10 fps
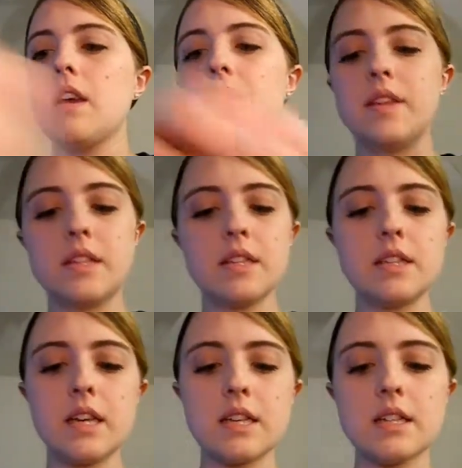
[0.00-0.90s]
This is
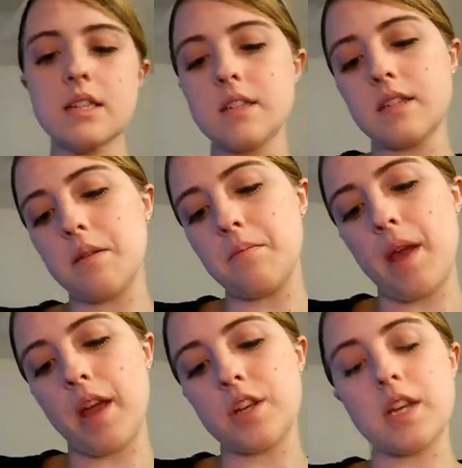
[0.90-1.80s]
NYX's
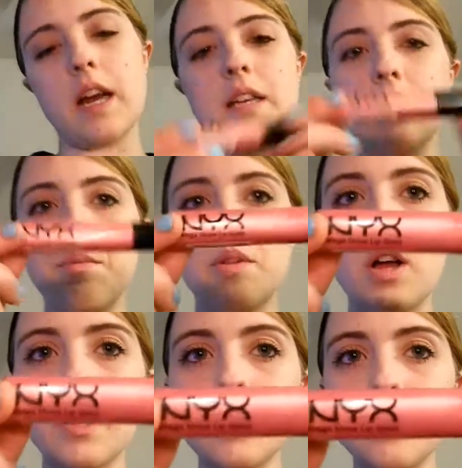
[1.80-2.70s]
Mega Shine Lip
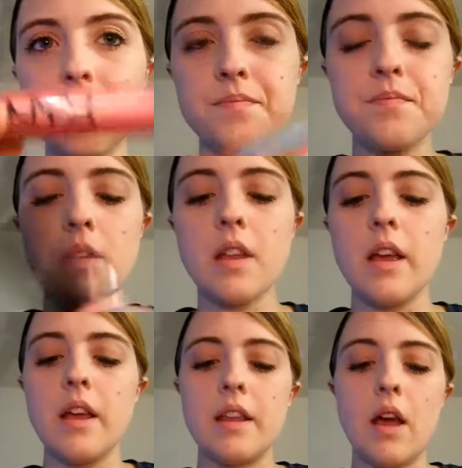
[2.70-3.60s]
Gloss.
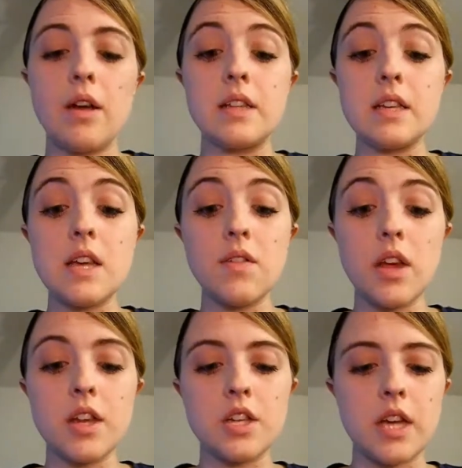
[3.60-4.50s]
Now it does have a
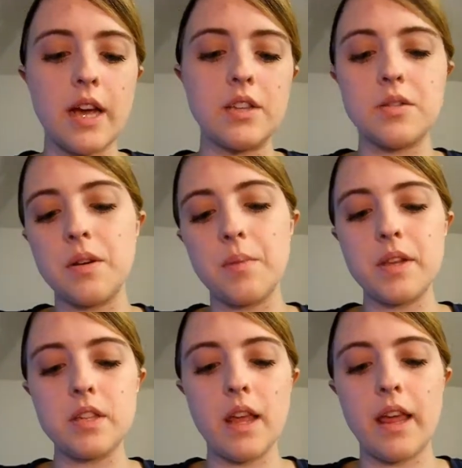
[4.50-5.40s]
lot of shine to it, but
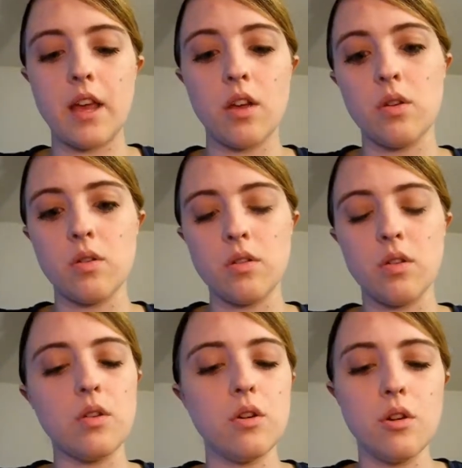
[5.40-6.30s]
it's not like
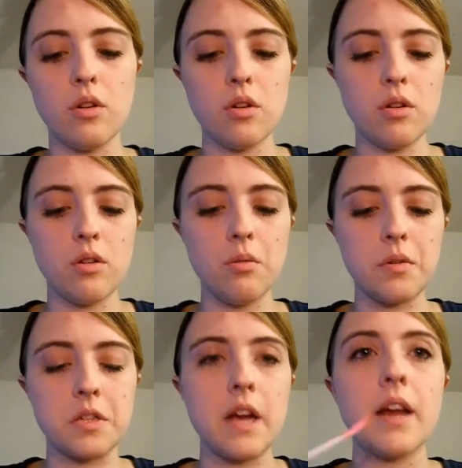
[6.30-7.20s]

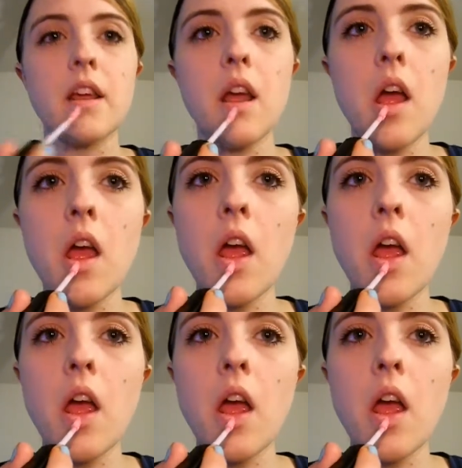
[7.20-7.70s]
uber shiny.